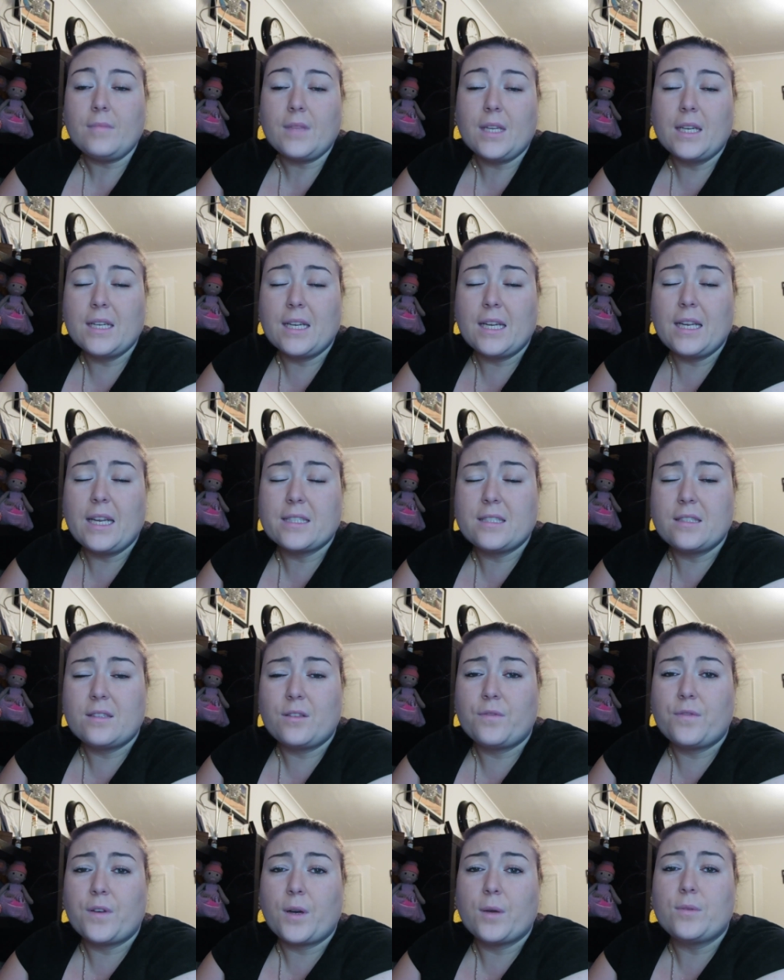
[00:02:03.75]
and connected the
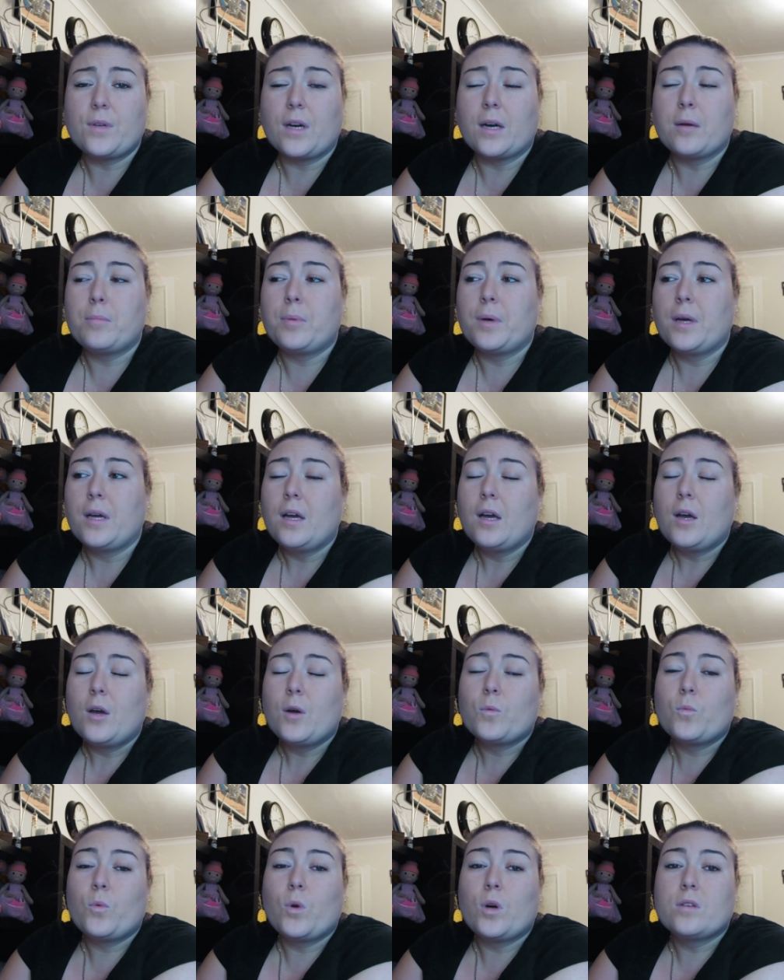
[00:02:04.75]
phone up,
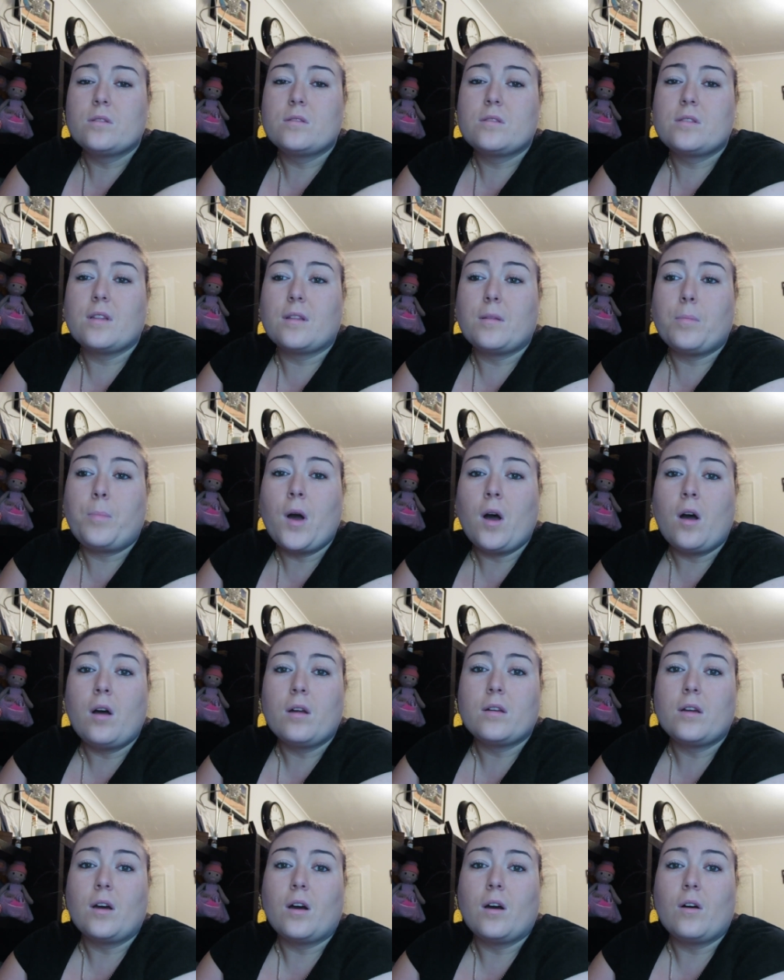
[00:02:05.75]
was the
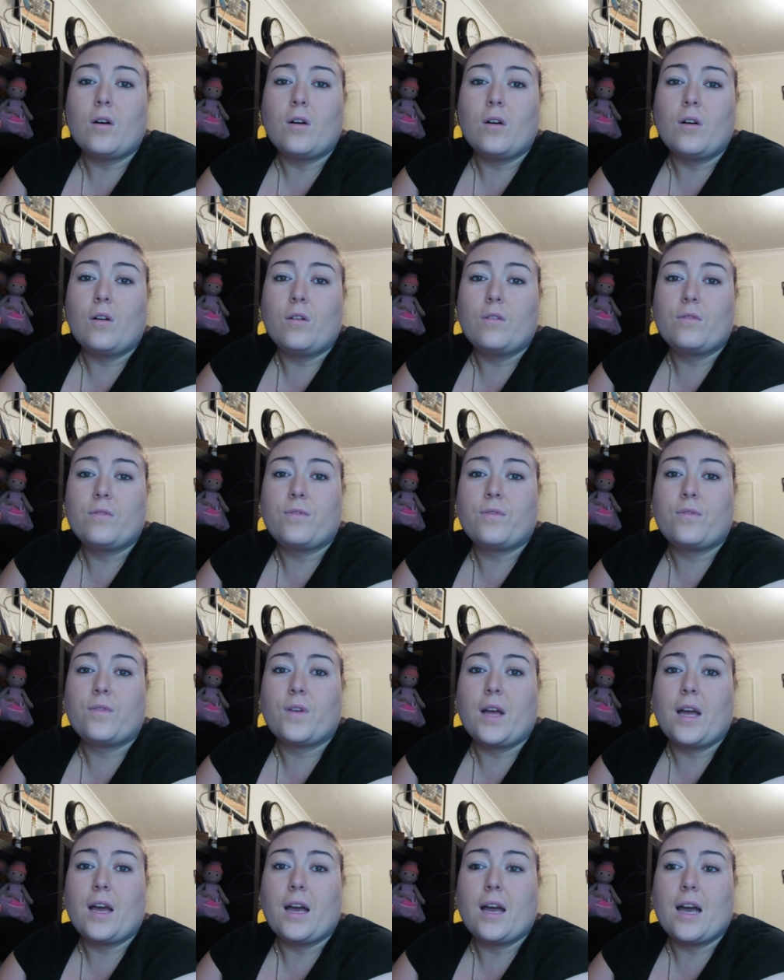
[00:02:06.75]
partner of
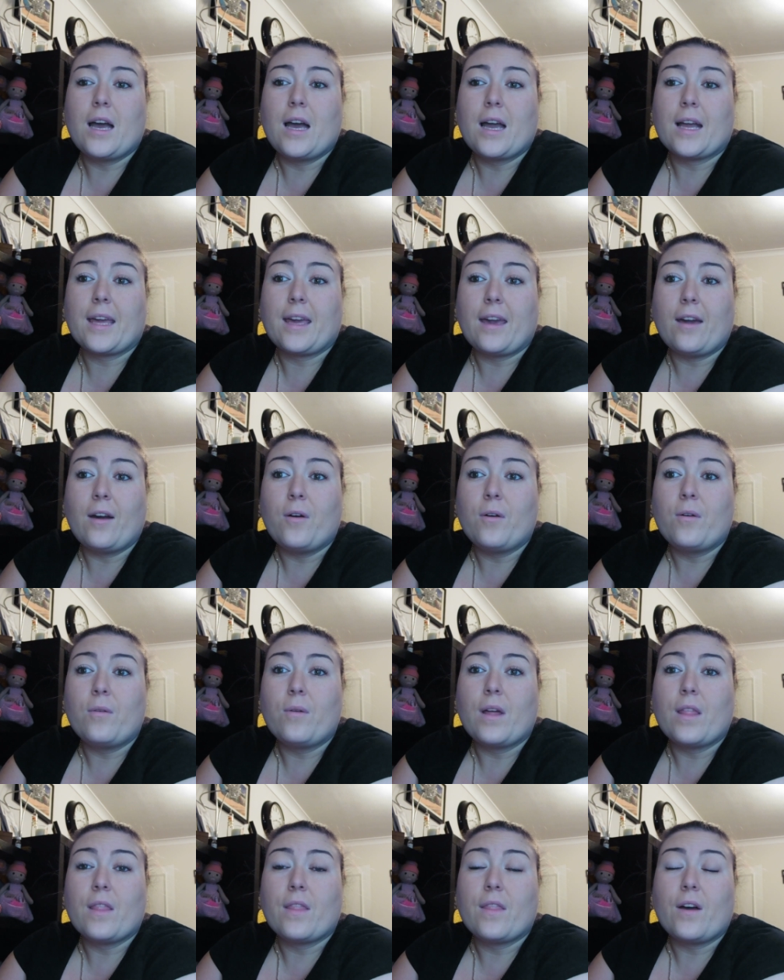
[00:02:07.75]
a
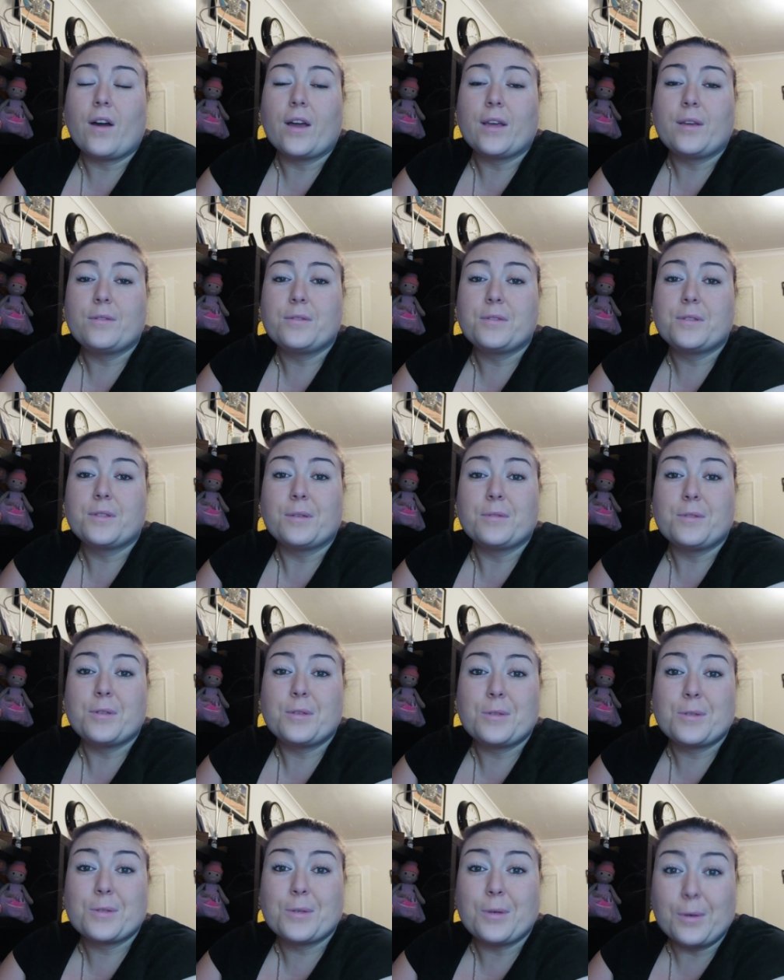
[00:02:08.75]
girl that I used to go to
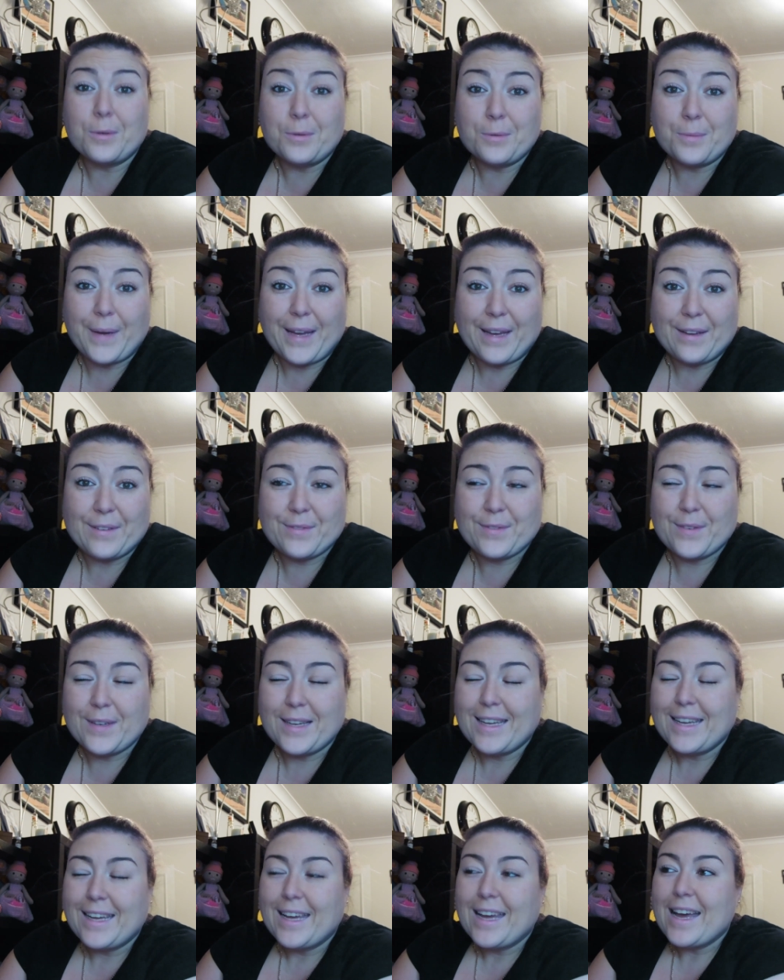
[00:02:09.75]
school with,
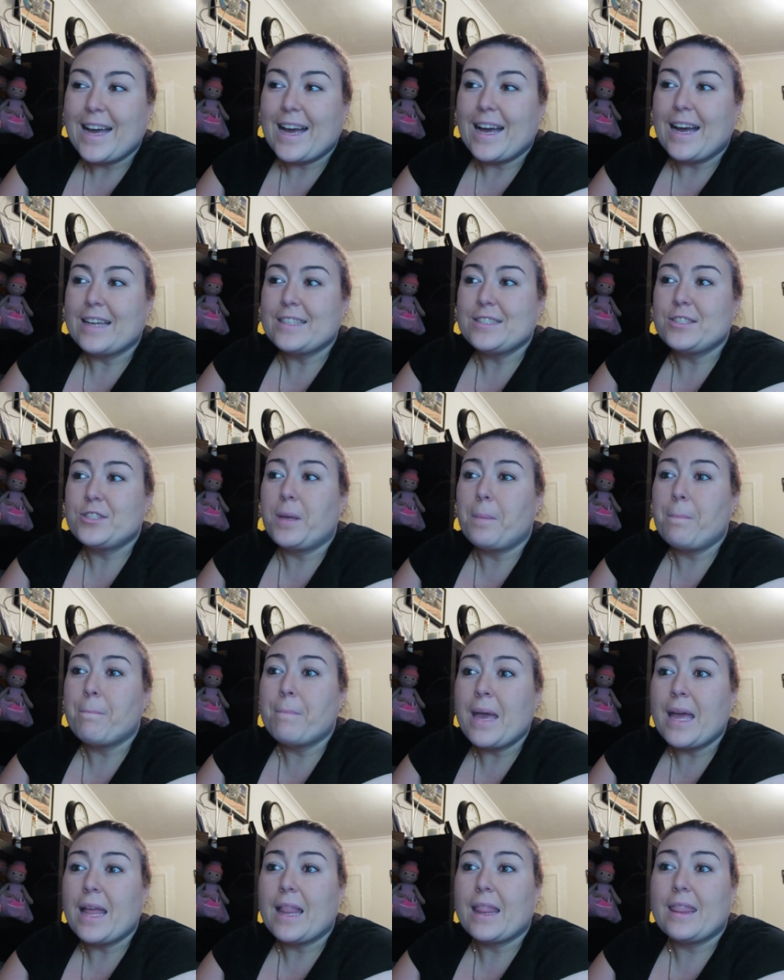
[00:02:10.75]
and she
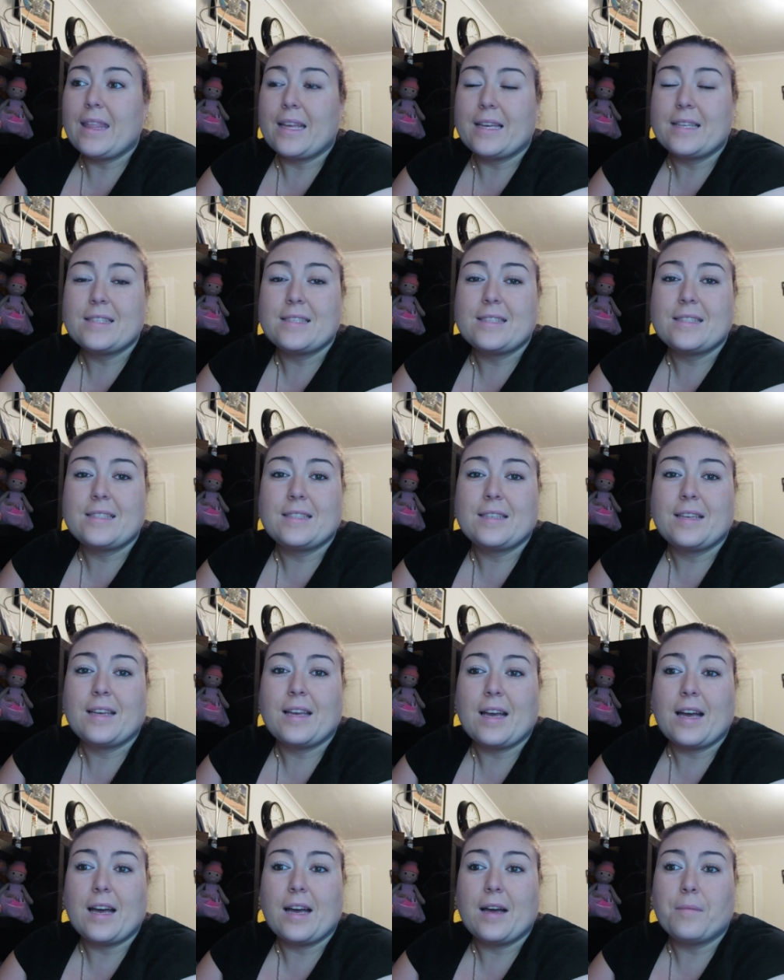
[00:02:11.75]
met this
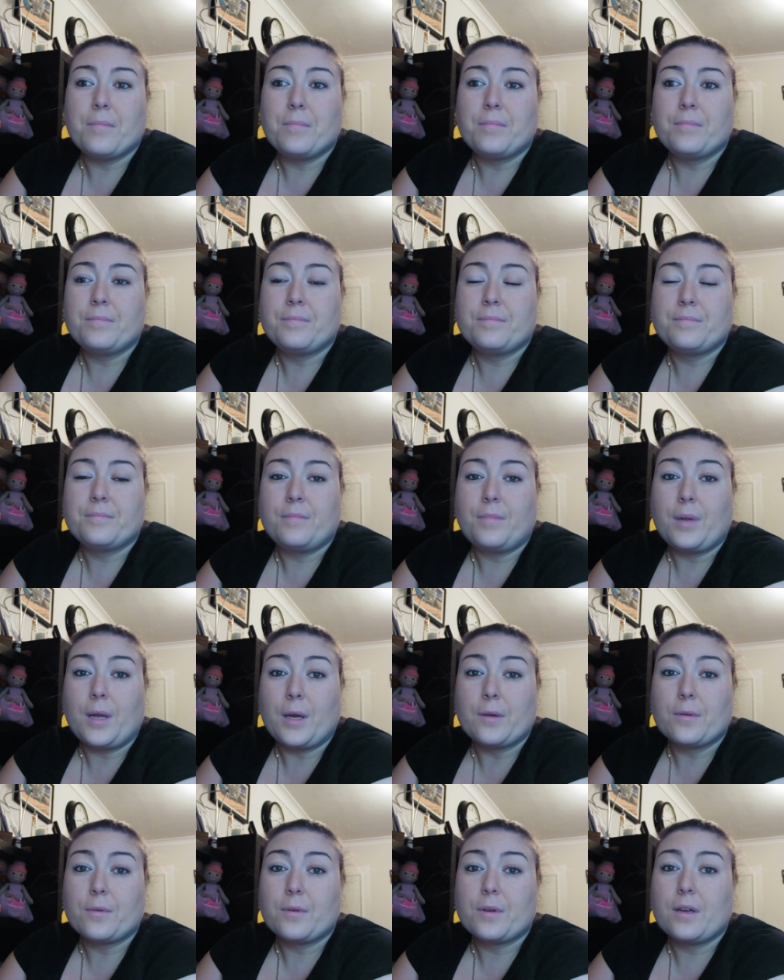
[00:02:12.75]
um,
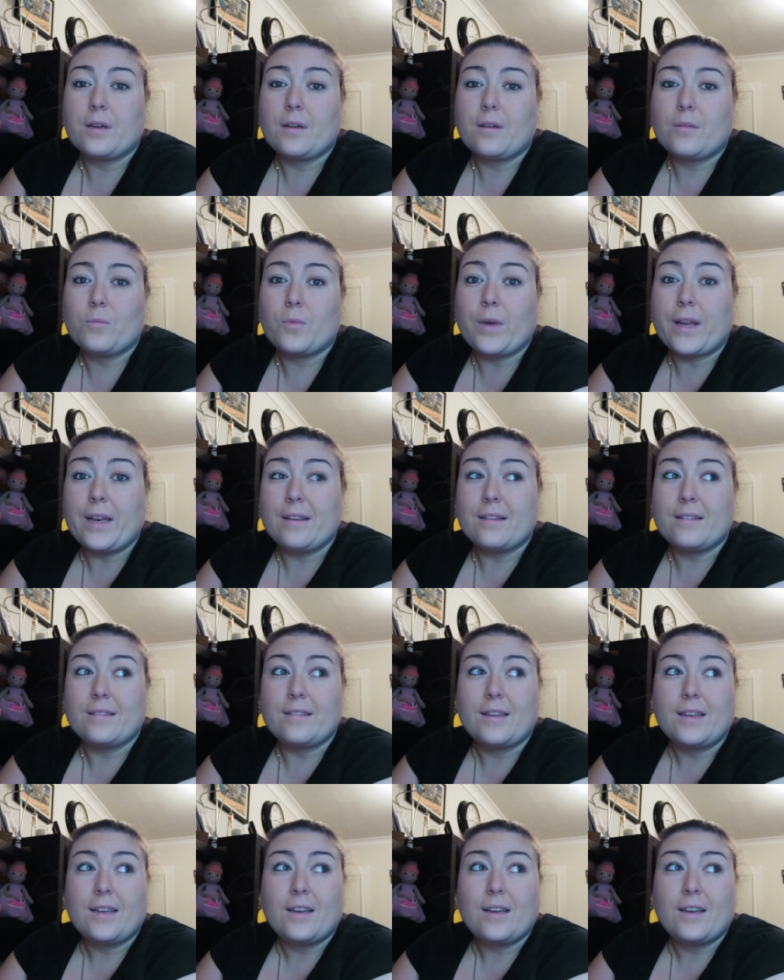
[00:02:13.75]
bloke when